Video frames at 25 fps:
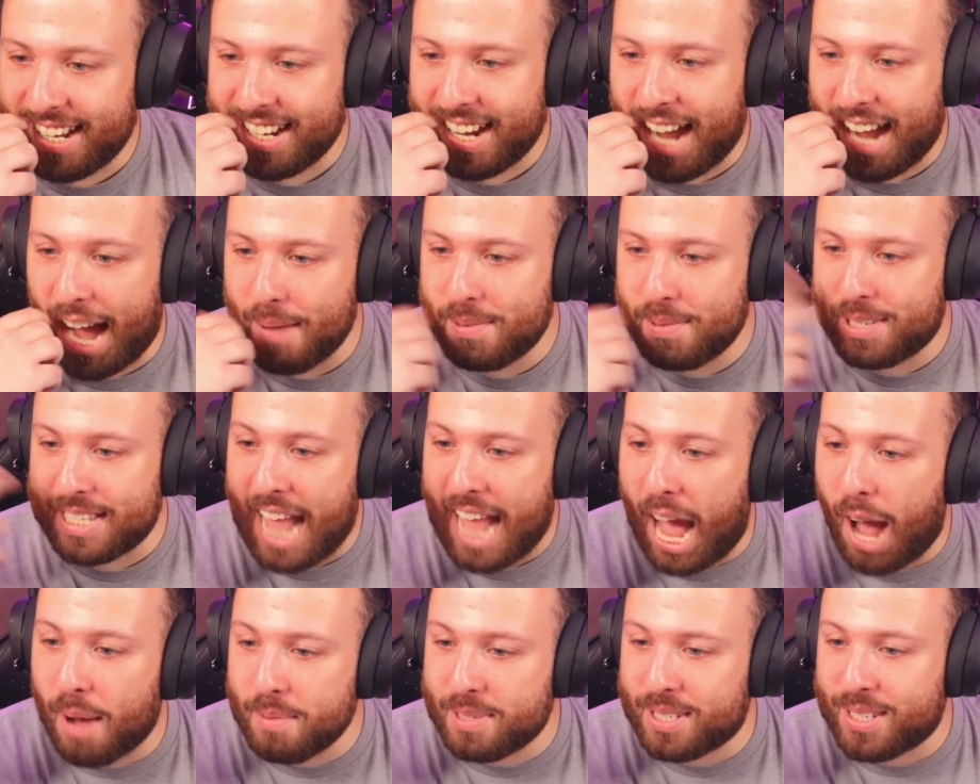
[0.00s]
I'm
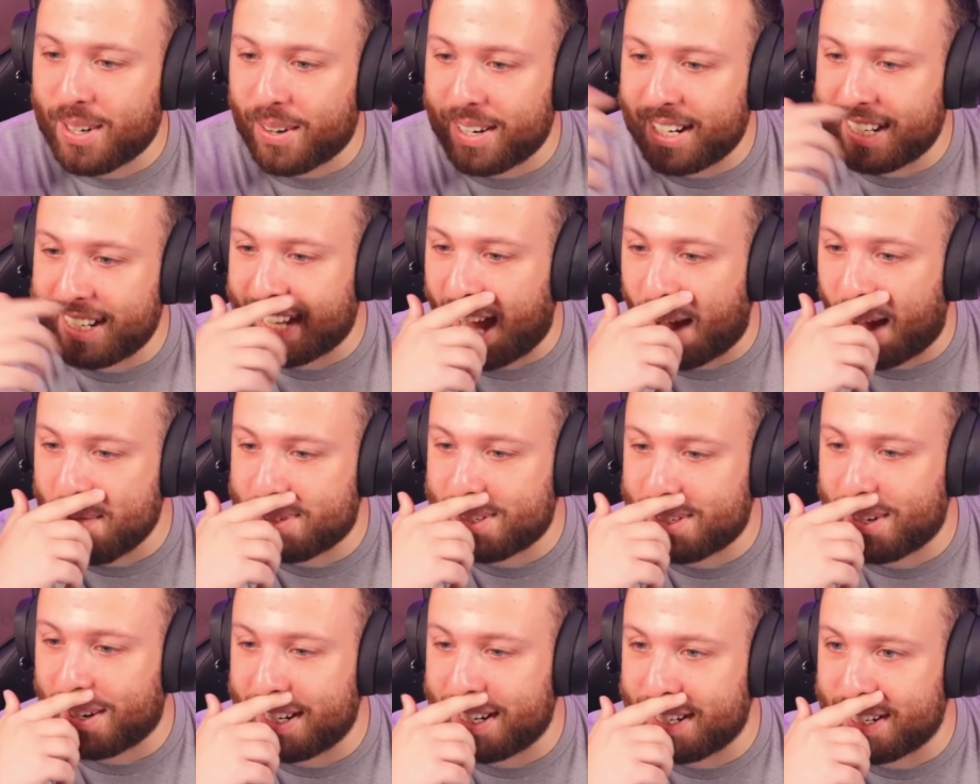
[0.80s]
now I'm starting, I'm
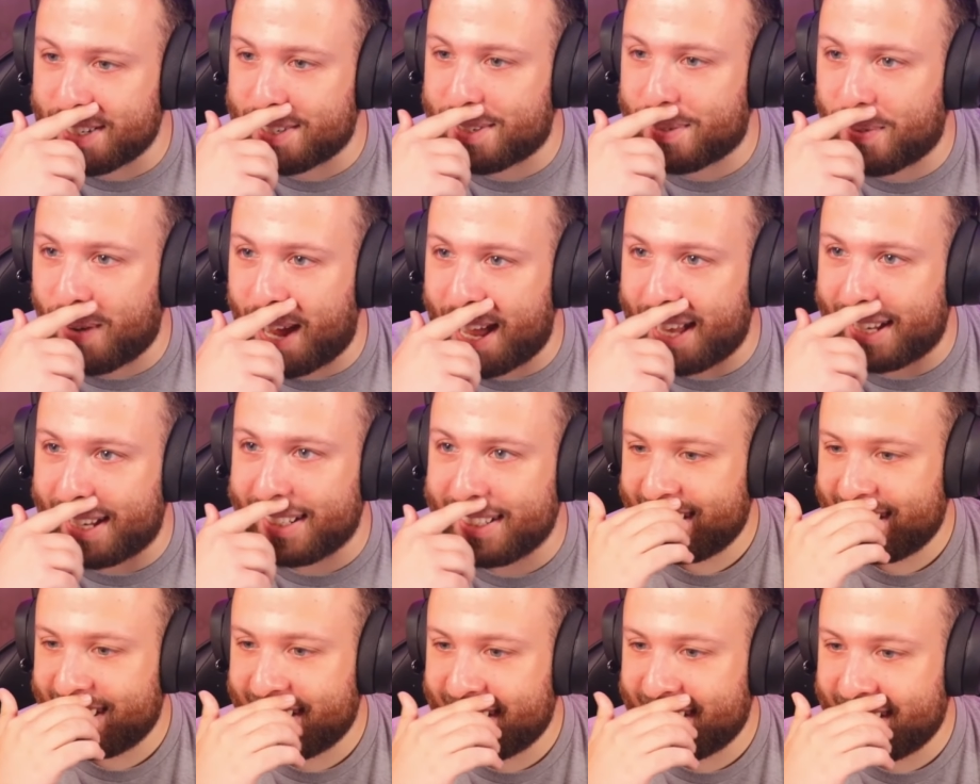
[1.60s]
starting to sweat.
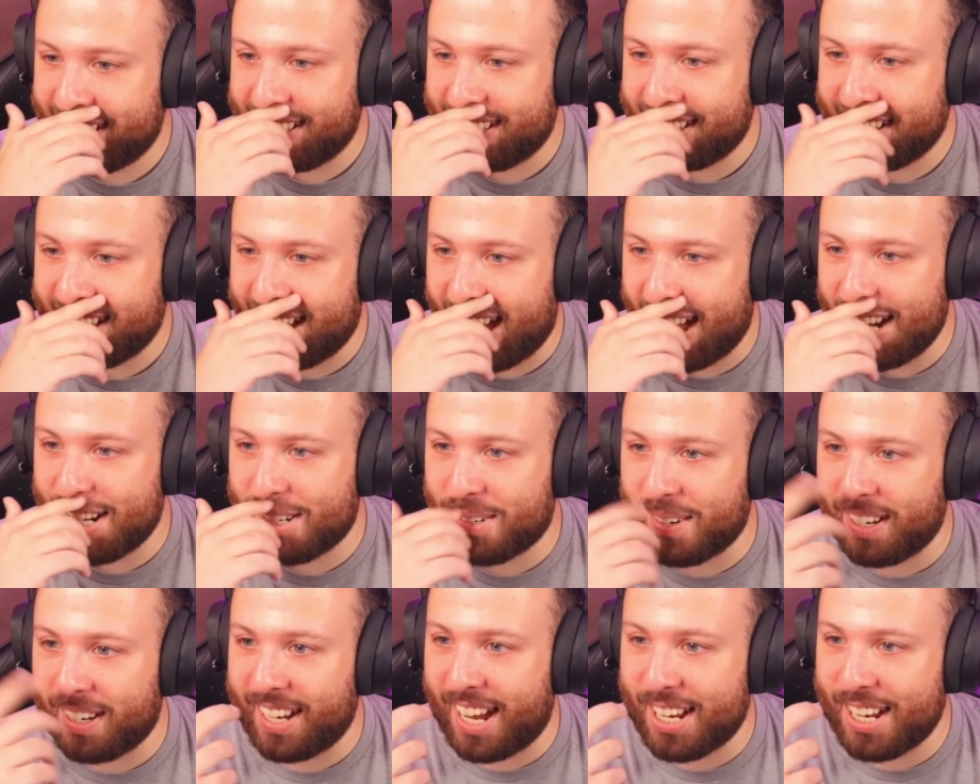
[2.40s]
I just,
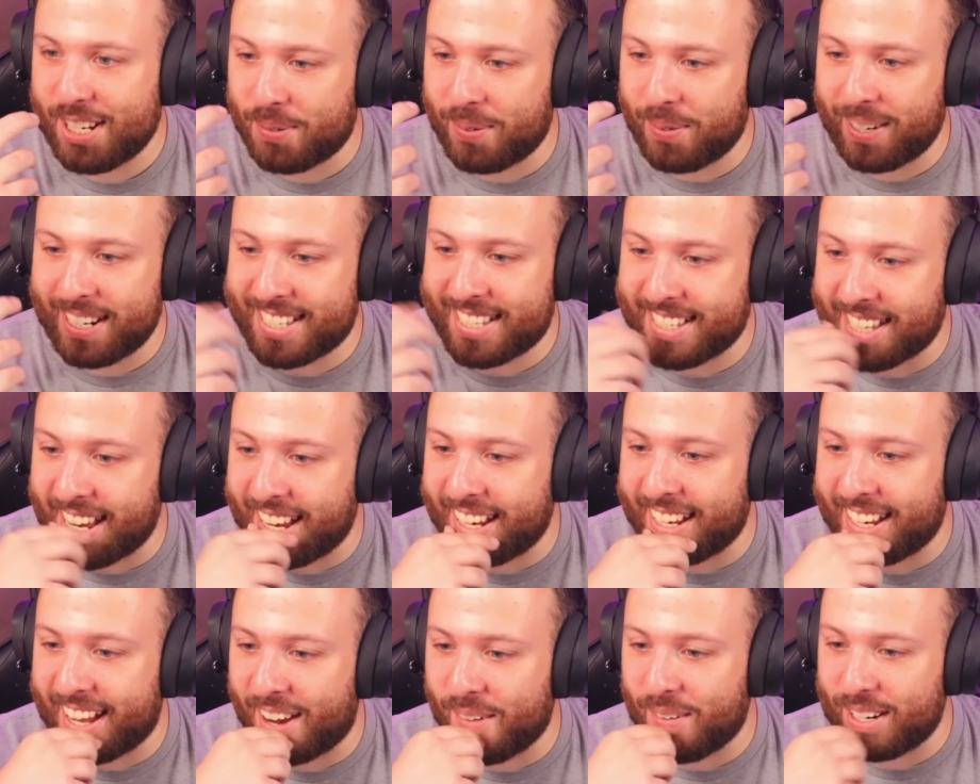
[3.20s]
I just want to
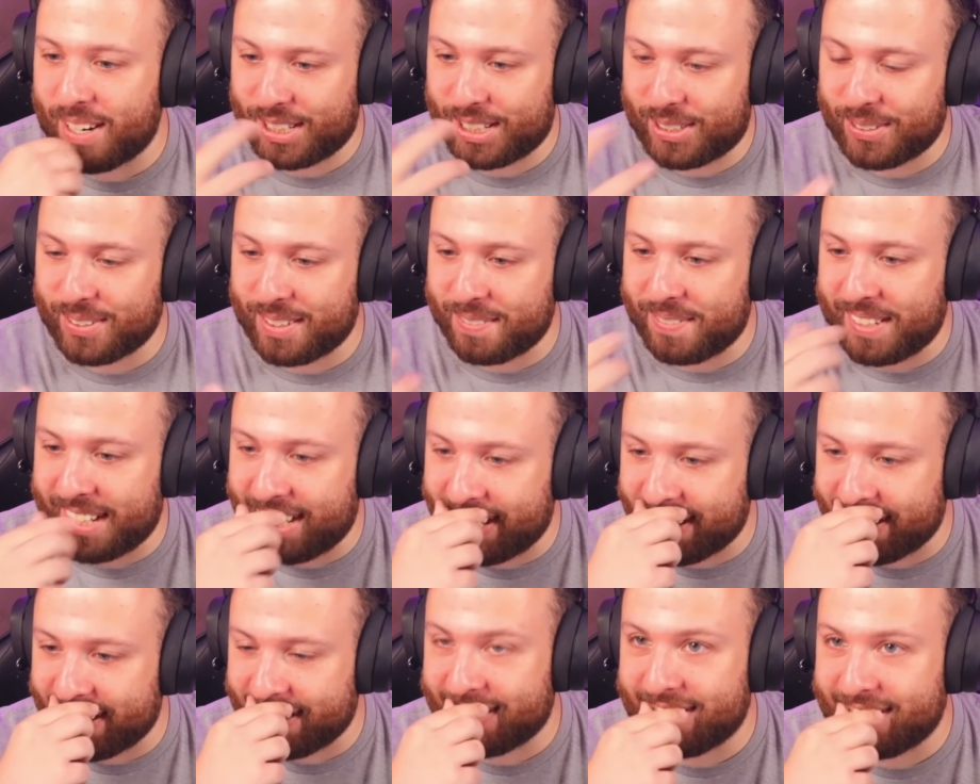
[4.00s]
say it. I want to show the
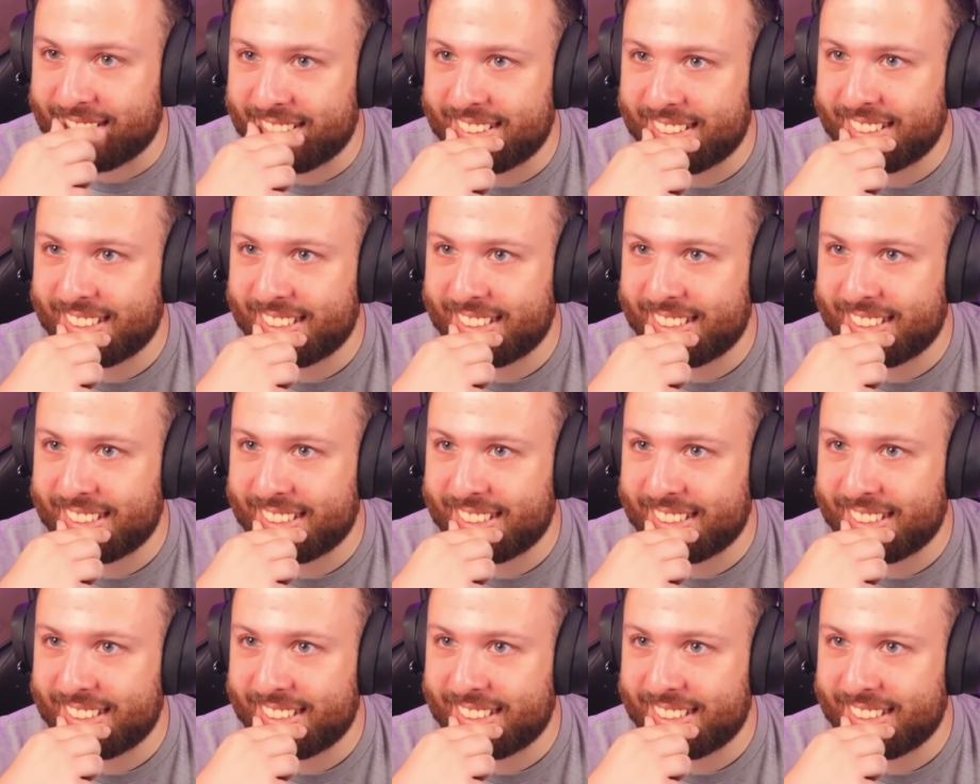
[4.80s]
video.